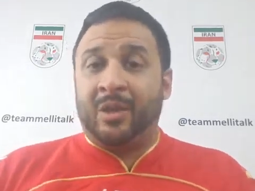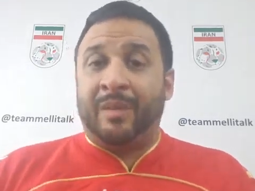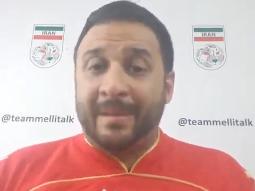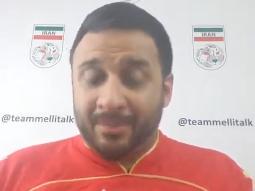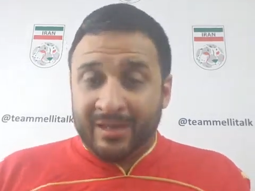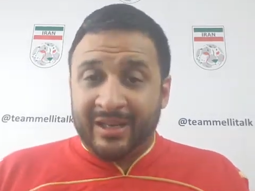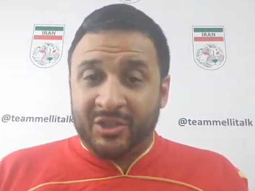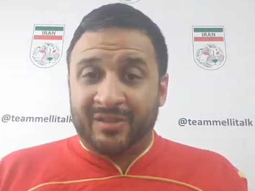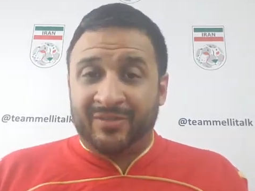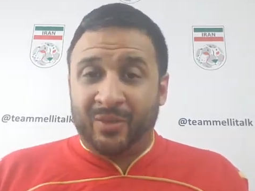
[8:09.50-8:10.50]
My
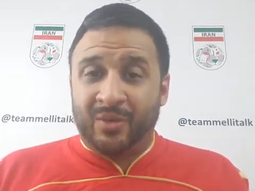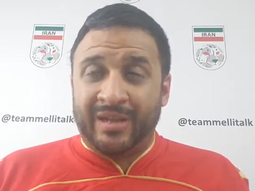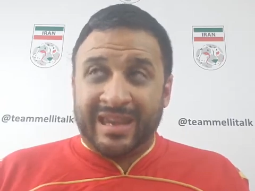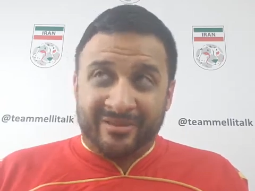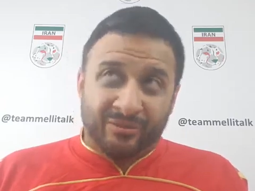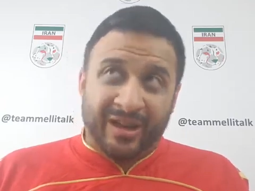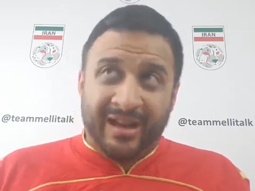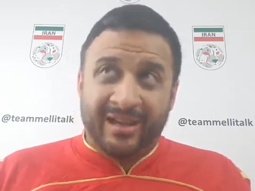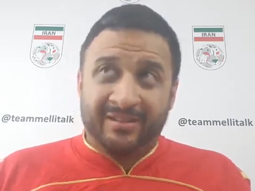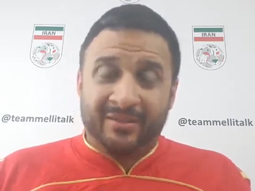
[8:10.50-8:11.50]
prediction for
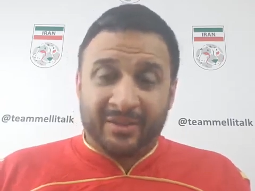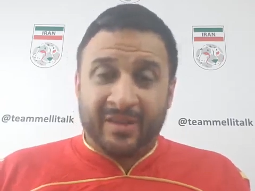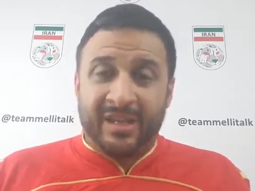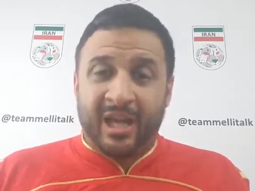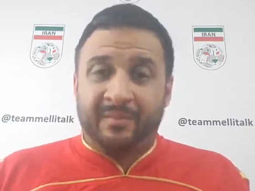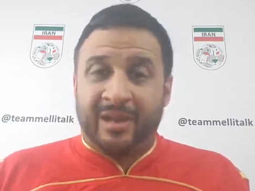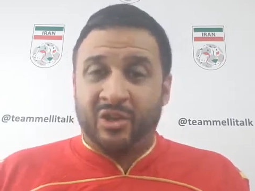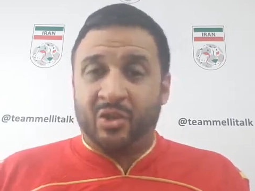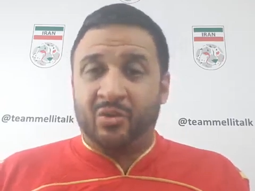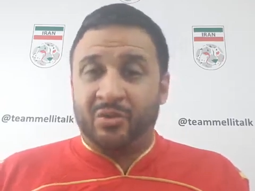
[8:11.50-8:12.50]
Iran versus Vietnam, I
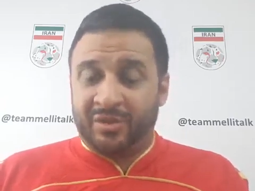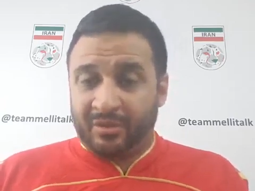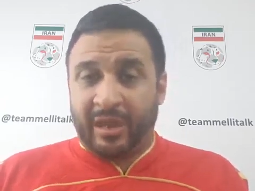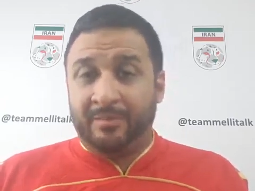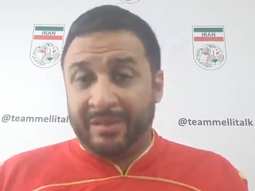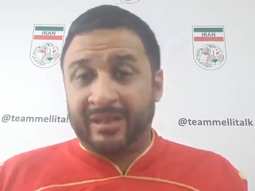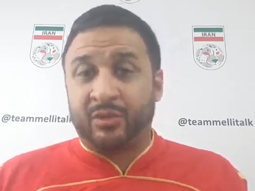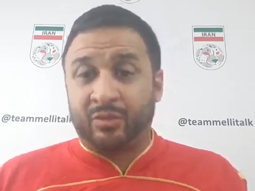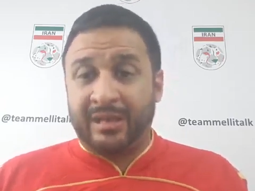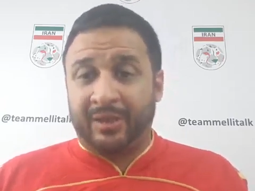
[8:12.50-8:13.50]

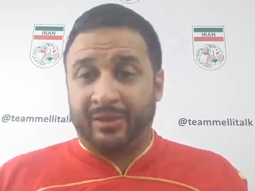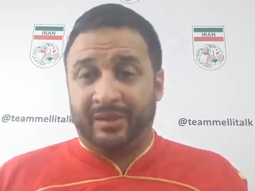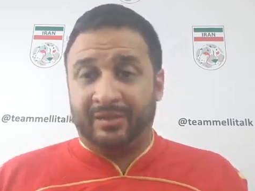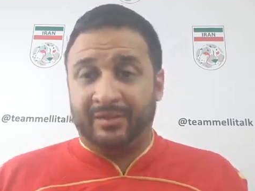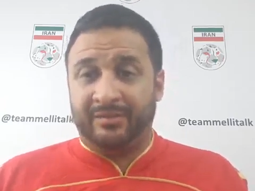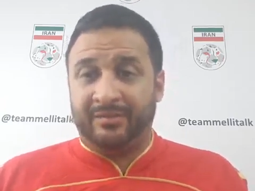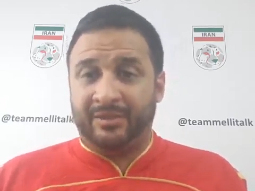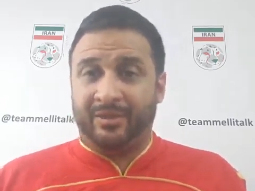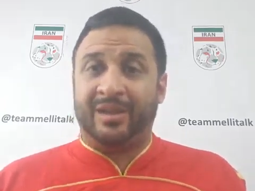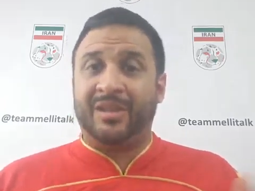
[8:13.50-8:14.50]
picked 3-0.
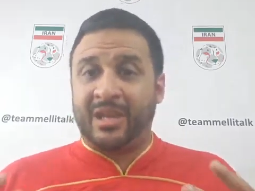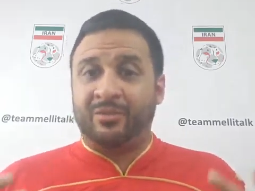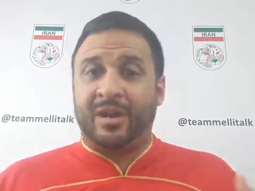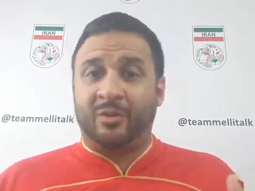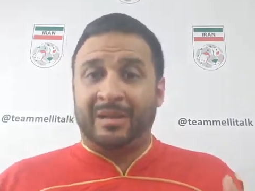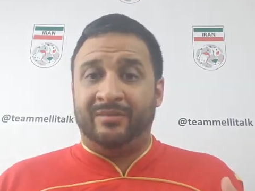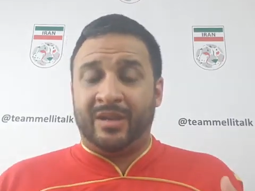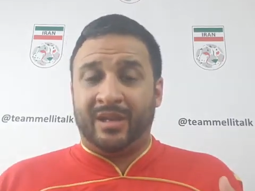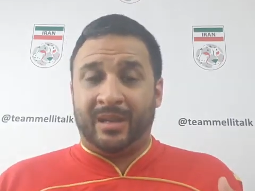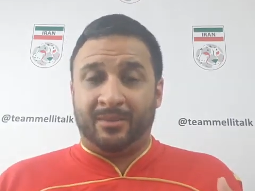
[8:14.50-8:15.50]
So I think Iran will beat
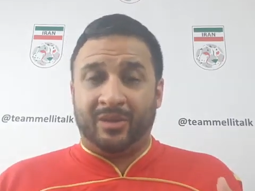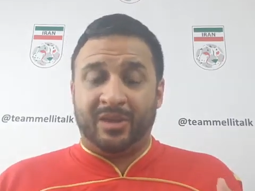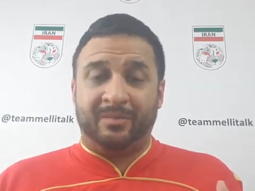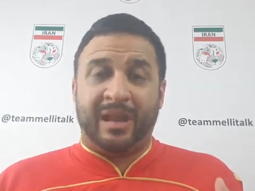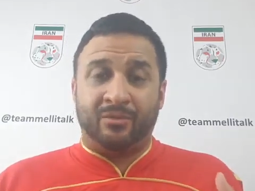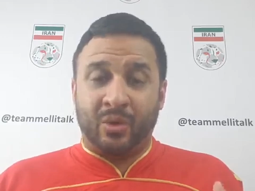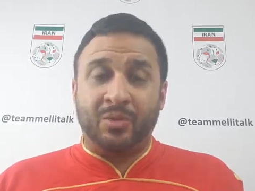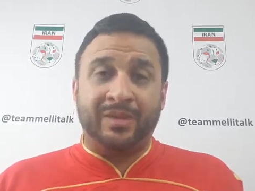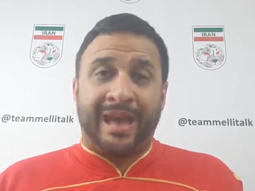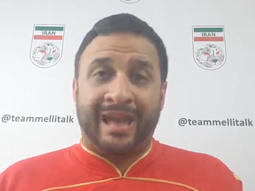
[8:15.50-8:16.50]
Vietnam 3-0. But I
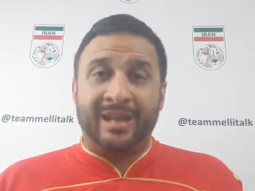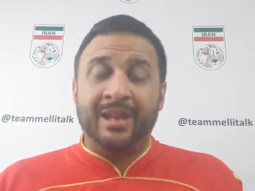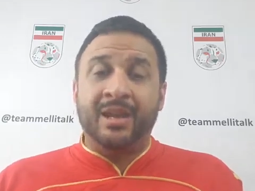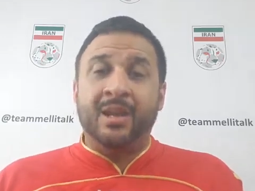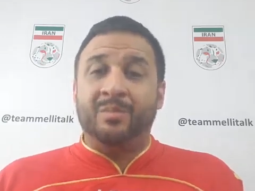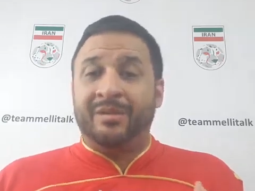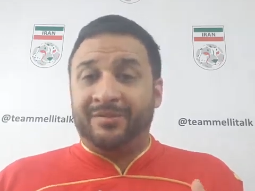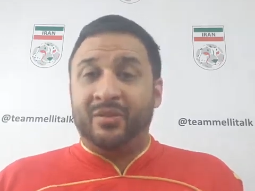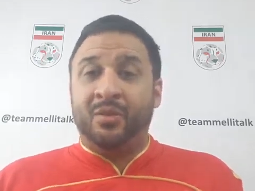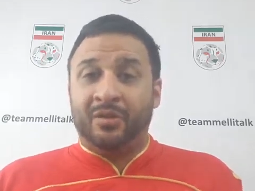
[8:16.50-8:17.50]
wrote that
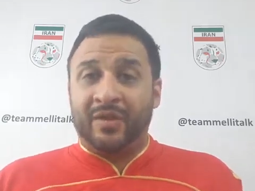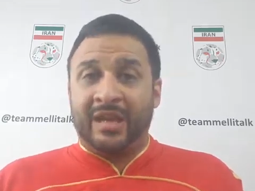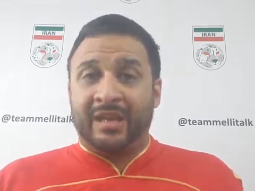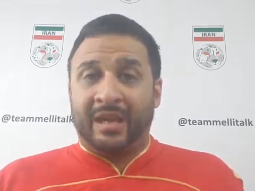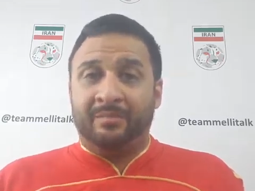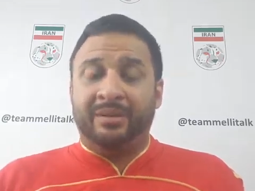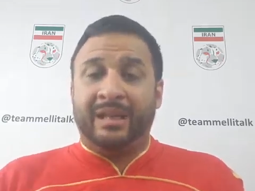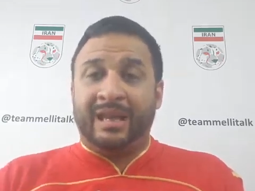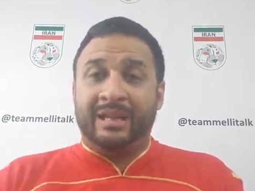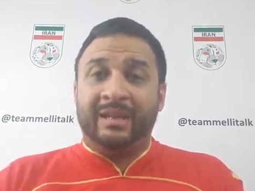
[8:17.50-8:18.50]
before Vietnam
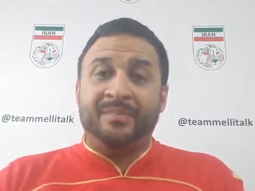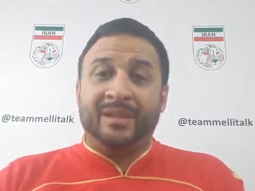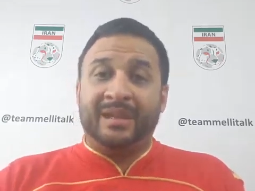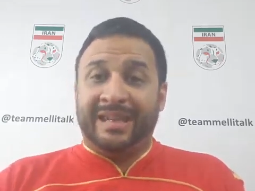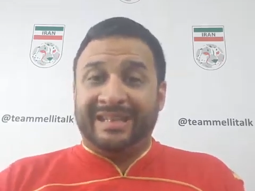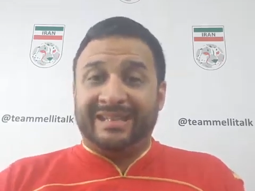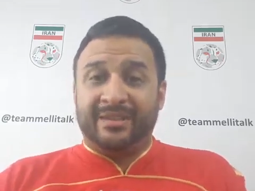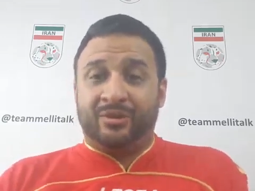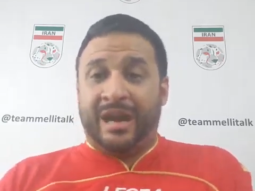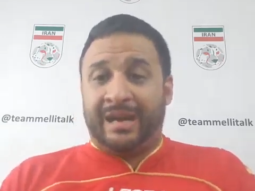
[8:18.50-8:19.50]
played against
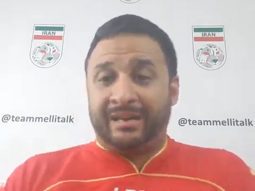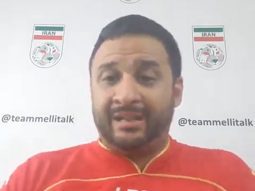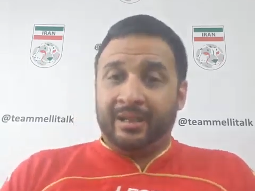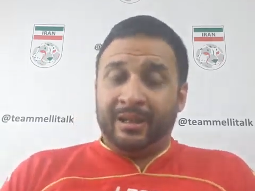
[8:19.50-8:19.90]
Iraq.